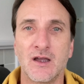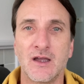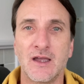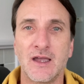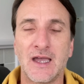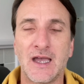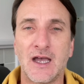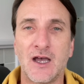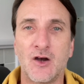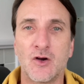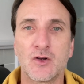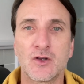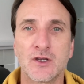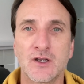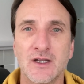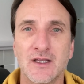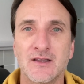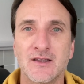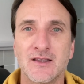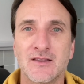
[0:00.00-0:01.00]
how could
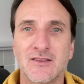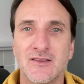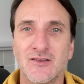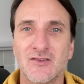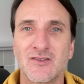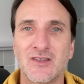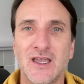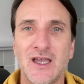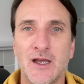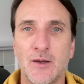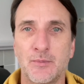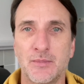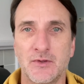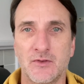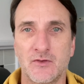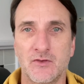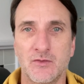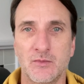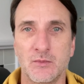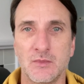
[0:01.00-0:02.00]
I let this
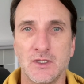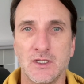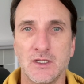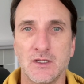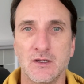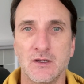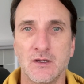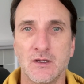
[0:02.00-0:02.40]
happen to me?